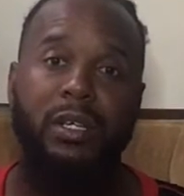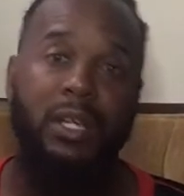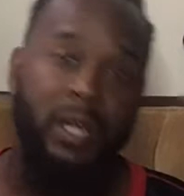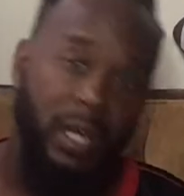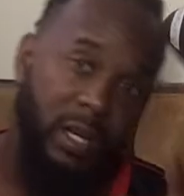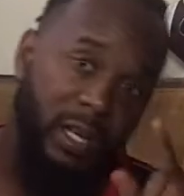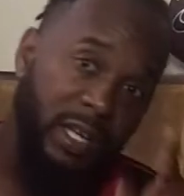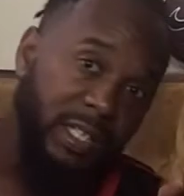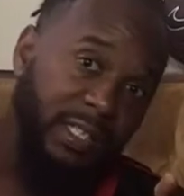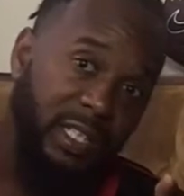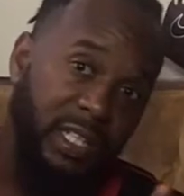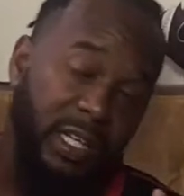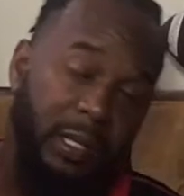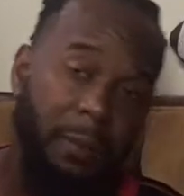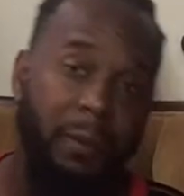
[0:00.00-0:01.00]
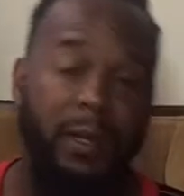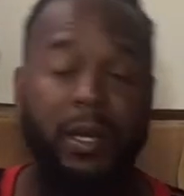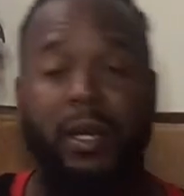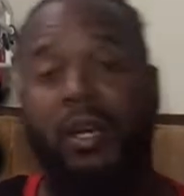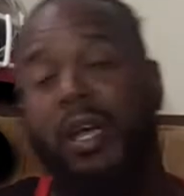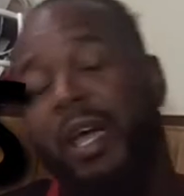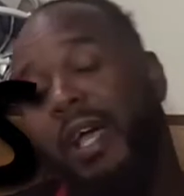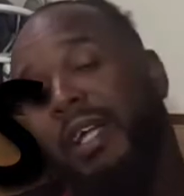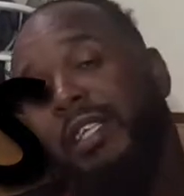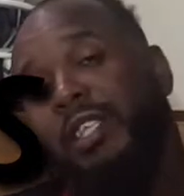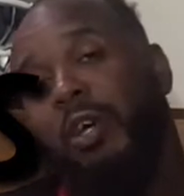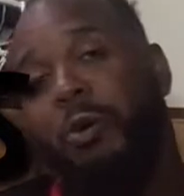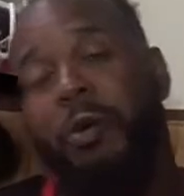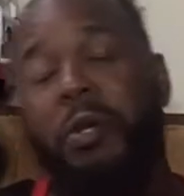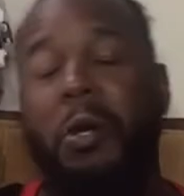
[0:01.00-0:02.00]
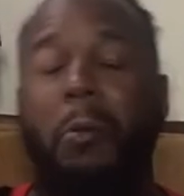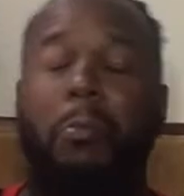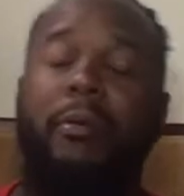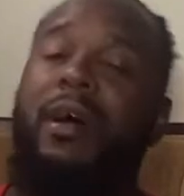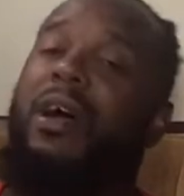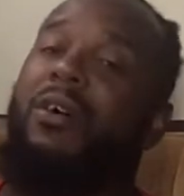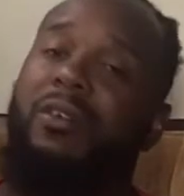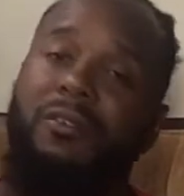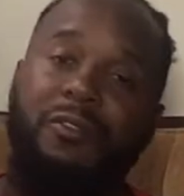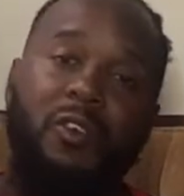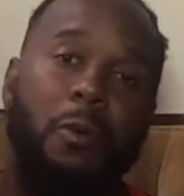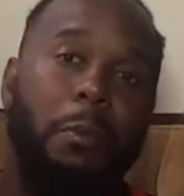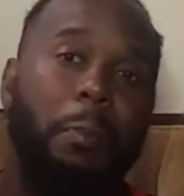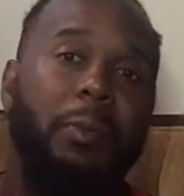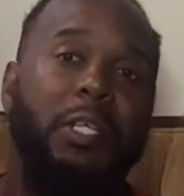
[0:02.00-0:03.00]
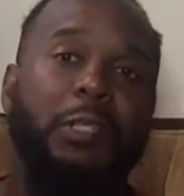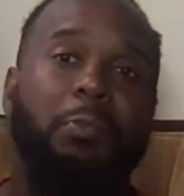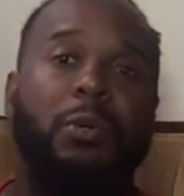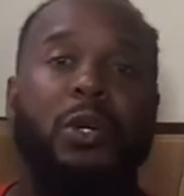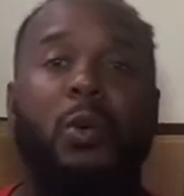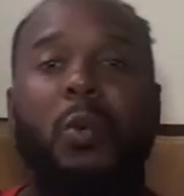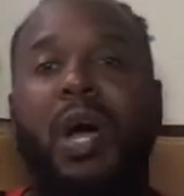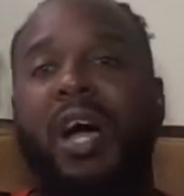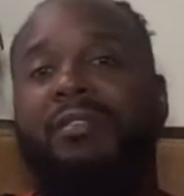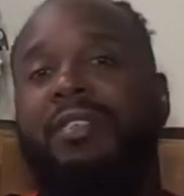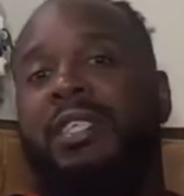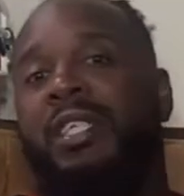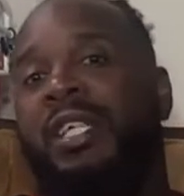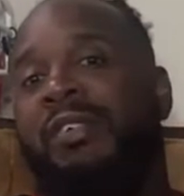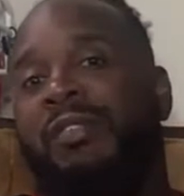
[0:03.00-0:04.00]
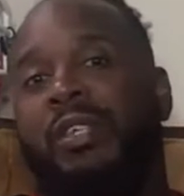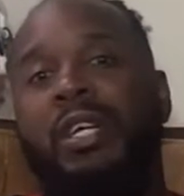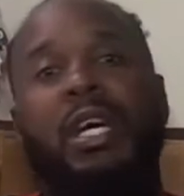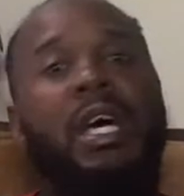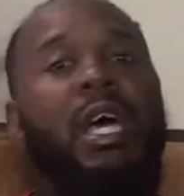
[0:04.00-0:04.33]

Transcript: And here's another player, Antonio Brown, the former Pittsburgh wide receiver.